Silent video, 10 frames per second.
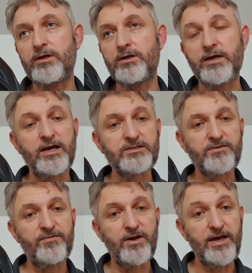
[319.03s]
Casque
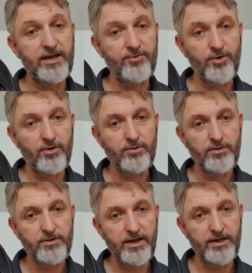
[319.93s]
Vallegro,
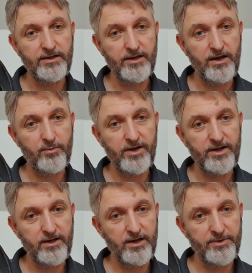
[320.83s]
their lightweight
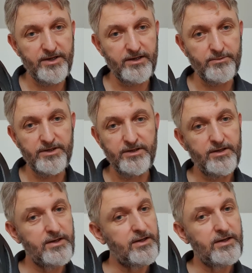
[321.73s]
climbing helmet
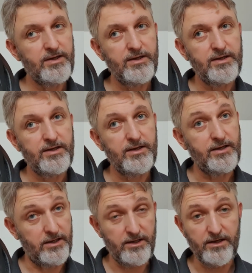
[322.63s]
in
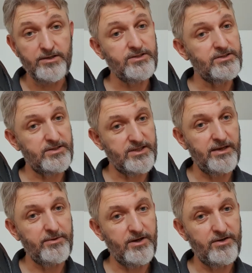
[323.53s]
a large, is the
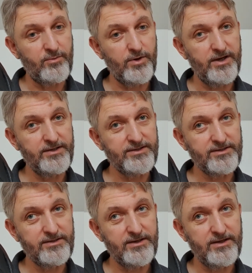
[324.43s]
same kind of weight.
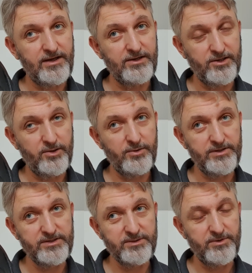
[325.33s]
I know
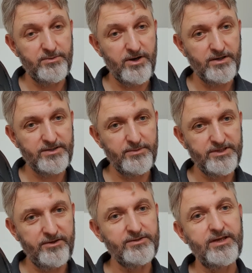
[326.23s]
in some of the marketing
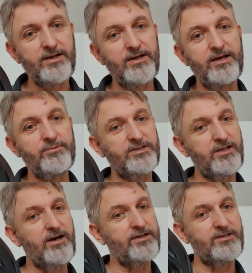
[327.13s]
materials they claim it's
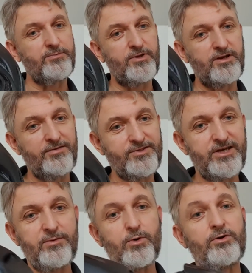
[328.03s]
lighter, but I've
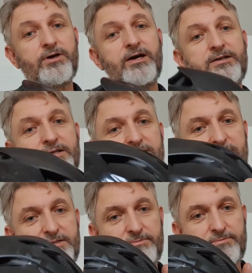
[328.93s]
checked one and
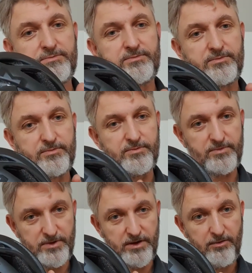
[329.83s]
it's
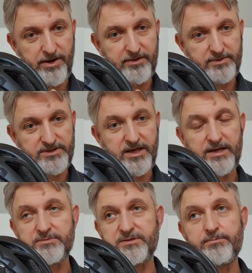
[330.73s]
around the
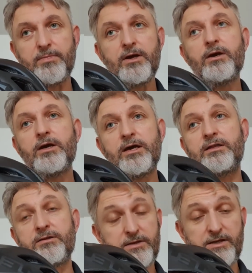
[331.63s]
same
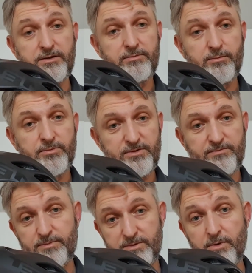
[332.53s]
in the
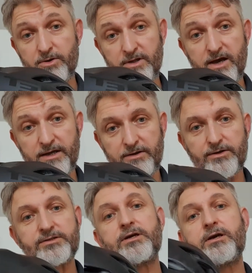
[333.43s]
model I got.